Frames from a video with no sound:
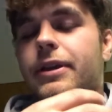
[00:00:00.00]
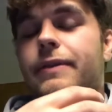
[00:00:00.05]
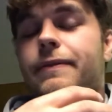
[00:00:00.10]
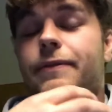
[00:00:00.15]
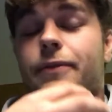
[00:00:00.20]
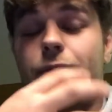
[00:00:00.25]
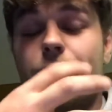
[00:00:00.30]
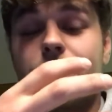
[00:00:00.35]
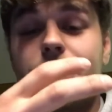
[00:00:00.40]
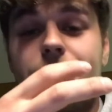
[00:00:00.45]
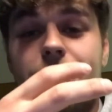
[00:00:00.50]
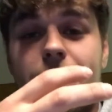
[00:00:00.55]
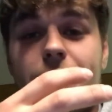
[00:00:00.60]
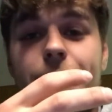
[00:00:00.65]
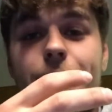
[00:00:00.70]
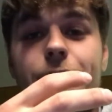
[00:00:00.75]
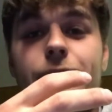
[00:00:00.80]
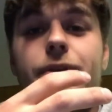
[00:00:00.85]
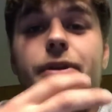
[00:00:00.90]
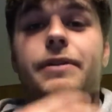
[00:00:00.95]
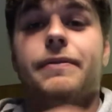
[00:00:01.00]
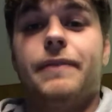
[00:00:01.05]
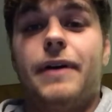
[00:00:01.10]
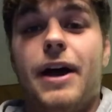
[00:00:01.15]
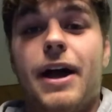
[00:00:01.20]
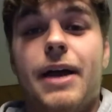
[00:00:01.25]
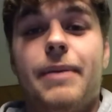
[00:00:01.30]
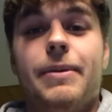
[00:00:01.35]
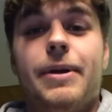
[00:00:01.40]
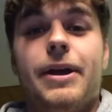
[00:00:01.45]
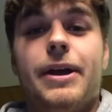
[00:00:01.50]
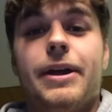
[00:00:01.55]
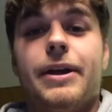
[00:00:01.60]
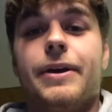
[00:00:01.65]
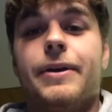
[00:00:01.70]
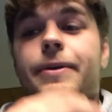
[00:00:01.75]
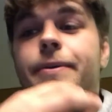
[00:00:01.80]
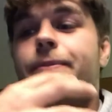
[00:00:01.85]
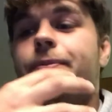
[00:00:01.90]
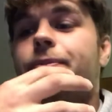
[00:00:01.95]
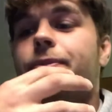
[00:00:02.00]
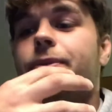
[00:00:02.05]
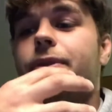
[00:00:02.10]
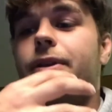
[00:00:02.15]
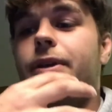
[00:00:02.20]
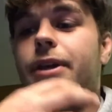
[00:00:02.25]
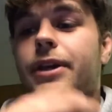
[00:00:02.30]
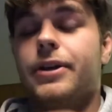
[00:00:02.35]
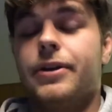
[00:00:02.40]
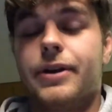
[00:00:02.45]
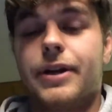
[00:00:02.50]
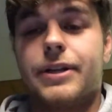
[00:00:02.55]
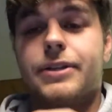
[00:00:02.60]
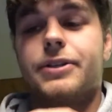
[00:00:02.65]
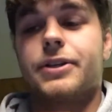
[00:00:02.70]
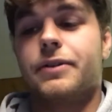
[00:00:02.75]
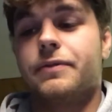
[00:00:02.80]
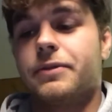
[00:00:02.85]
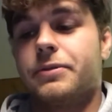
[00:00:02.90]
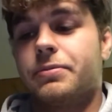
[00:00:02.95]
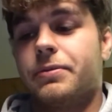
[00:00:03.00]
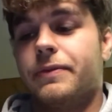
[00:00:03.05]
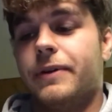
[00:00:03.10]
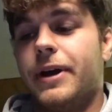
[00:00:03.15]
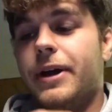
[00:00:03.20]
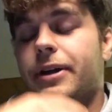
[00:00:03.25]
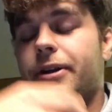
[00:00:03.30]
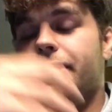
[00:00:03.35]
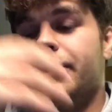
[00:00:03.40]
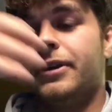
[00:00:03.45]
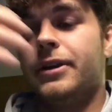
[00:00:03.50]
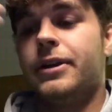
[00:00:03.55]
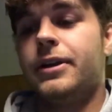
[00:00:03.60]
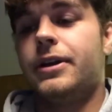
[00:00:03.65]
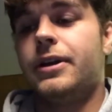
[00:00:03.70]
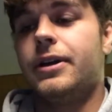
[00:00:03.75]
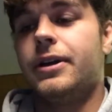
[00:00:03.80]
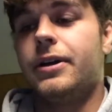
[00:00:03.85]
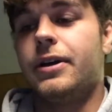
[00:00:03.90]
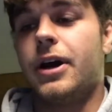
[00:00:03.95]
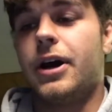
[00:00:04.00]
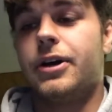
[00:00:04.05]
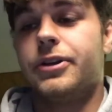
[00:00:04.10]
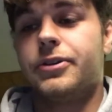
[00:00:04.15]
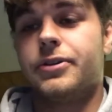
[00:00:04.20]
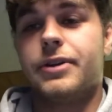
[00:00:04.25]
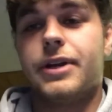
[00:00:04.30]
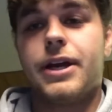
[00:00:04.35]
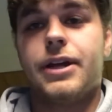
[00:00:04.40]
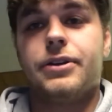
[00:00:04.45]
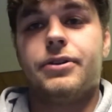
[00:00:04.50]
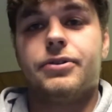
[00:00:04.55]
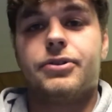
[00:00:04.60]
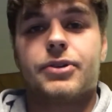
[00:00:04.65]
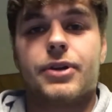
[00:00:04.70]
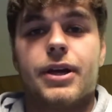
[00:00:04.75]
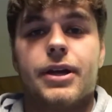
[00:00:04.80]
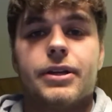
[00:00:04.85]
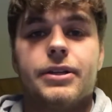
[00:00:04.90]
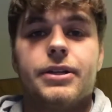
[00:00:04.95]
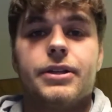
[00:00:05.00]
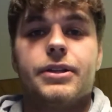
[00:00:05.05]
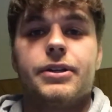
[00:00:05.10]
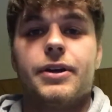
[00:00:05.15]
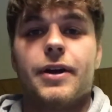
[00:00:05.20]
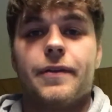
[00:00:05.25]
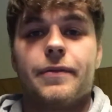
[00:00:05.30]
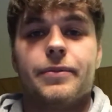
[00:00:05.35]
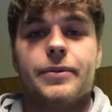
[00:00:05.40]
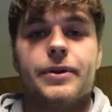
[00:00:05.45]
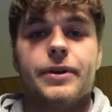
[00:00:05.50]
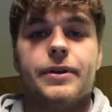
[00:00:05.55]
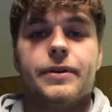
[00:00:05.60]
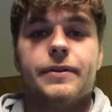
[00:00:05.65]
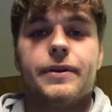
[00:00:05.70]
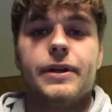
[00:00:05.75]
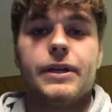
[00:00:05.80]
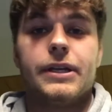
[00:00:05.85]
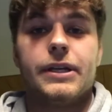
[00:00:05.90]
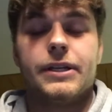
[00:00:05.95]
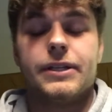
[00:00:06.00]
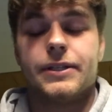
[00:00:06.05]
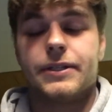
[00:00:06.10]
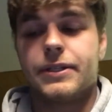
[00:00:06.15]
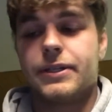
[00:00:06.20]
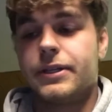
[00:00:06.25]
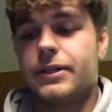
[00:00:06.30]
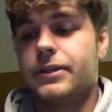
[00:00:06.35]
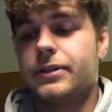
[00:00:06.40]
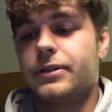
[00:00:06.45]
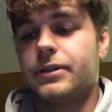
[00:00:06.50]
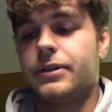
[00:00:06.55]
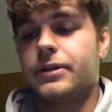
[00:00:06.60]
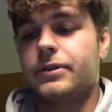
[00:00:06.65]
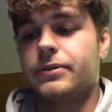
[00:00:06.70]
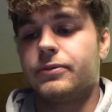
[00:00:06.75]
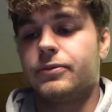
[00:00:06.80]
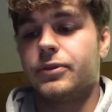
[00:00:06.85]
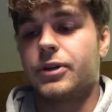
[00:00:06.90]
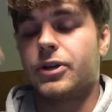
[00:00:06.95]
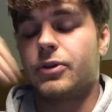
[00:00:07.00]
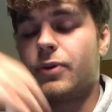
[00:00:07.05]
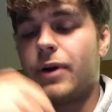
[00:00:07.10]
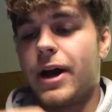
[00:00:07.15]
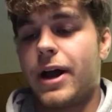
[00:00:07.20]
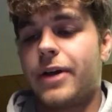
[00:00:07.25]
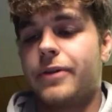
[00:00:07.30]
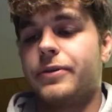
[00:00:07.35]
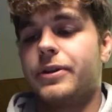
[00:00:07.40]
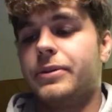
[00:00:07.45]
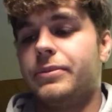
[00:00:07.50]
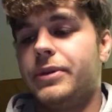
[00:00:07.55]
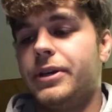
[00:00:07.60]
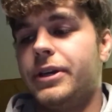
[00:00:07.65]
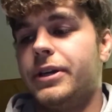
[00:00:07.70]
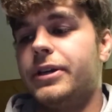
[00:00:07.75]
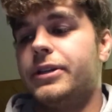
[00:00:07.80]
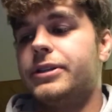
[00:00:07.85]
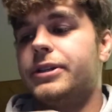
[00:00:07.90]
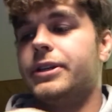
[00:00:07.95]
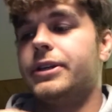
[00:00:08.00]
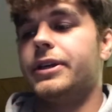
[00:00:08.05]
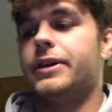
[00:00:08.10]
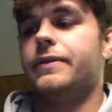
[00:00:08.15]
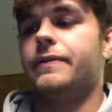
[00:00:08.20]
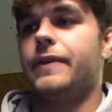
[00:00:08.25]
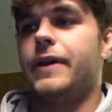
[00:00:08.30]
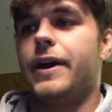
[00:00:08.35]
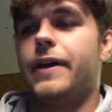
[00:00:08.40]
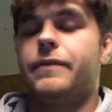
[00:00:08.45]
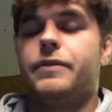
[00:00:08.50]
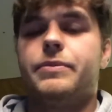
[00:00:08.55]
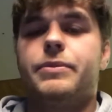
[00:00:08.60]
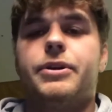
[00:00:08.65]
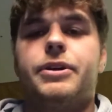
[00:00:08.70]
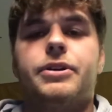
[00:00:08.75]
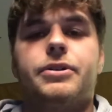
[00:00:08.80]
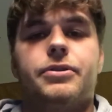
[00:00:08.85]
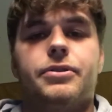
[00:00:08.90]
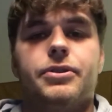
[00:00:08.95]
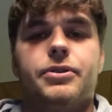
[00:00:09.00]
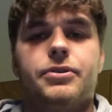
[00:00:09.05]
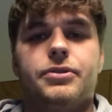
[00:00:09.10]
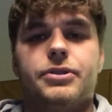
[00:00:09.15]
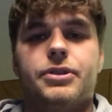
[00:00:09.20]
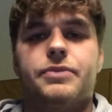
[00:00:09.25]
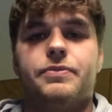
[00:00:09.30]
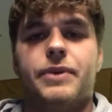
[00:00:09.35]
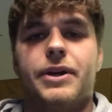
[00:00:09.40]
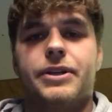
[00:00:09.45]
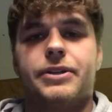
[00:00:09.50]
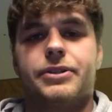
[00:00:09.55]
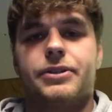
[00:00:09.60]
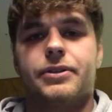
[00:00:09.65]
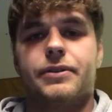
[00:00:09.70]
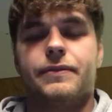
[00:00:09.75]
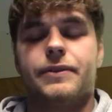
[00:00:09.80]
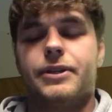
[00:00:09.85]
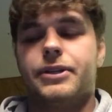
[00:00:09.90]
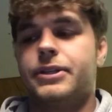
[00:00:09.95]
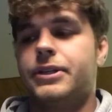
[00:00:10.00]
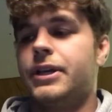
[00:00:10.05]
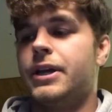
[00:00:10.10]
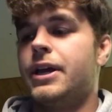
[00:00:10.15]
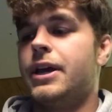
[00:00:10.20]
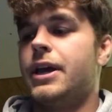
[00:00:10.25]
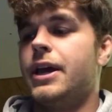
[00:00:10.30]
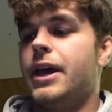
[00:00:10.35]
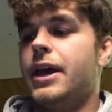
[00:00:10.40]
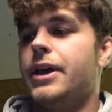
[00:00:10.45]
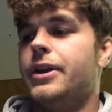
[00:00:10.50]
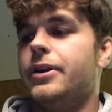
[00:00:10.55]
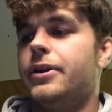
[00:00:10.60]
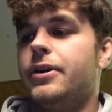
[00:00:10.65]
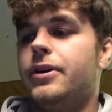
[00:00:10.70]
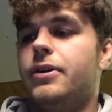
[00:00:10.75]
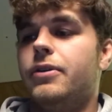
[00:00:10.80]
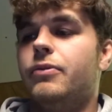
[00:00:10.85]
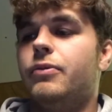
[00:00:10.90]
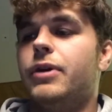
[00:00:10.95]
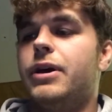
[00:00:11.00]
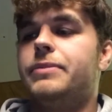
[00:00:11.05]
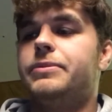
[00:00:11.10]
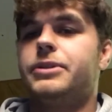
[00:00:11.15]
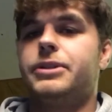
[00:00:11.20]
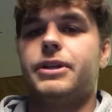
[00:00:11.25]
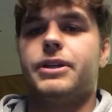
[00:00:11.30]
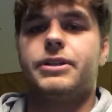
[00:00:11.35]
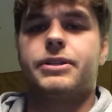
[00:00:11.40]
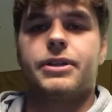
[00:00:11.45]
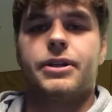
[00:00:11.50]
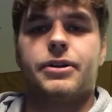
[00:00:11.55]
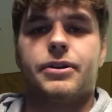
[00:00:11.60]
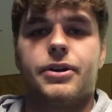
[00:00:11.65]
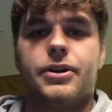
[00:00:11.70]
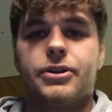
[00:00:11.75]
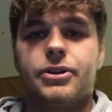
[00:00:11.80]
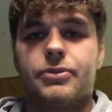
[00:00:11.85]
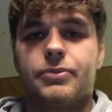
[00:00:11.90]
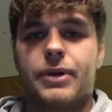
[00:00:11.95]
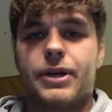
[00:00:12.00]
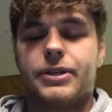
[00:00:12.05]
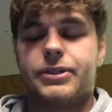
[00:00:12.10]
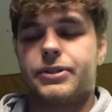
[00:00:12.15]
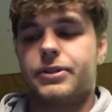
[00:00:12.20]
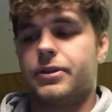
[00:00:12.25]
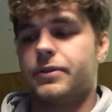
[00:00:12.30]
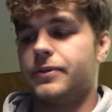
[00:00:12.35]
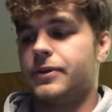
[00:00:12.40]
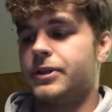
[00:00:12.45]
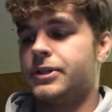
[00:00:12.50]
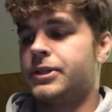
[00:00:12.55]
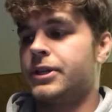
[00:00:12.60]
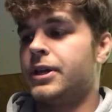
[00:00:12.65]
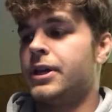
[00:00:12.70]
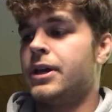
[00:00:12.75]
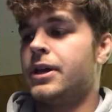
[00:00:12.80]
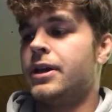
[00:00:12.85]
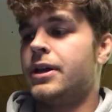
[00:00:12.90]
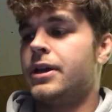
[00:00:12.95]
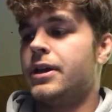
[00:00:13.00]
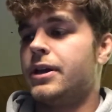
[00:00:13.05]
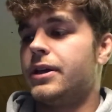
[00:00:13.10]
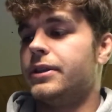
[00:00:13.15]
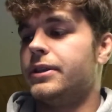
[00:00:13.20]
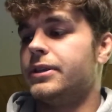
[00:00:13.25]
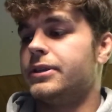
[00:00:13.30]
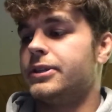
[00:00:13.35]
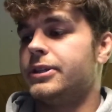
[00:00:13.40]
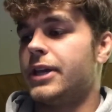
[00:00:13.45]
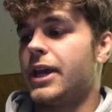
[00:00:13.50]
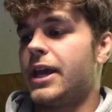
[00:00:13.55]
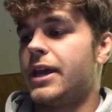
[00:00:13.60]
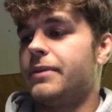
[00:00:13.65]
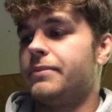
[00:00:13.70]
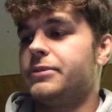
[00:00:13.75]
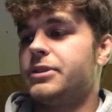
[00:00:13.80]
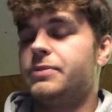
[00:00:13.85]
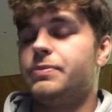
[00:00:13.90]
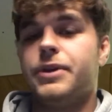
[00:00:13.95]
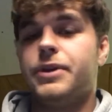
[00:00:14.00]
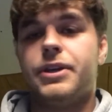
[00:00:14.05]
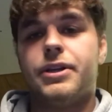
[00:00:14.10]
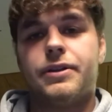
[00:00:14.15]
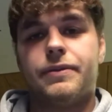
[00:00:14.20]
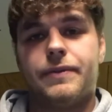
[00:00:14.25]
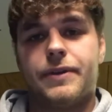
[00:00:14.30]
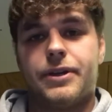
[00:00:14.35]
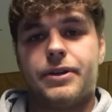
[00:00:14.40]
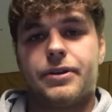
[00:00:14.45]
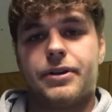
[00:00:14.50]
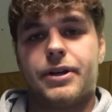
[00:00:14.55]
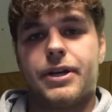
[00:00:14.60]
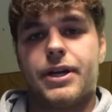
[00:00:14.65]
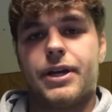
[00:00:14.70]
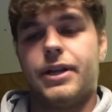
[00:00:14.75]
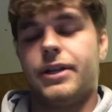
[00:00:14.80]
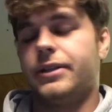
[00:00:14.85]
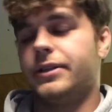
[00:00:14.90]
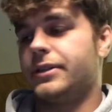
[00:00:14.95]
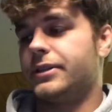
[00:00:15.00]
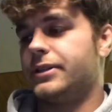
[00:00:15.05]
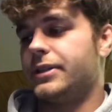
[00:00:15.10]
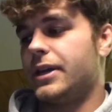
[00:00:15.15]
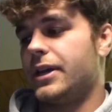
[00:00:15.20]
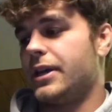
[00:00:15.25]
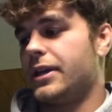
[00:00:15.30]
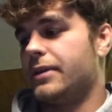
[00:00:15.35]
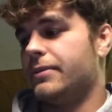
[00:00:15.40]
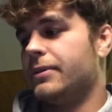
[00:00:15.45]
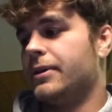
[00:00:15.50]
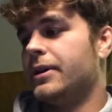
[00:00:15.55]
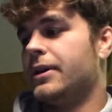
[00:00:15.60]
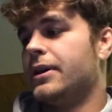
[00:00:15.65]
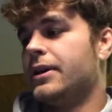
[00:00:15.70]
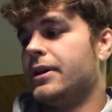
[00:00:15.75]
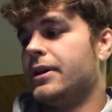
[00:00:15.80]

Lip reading: for example, if I'm a internet service provider, under net neutrality, the government is requiring me to give everybody who uses my service and all websites that are under my service the same speed of internet, the same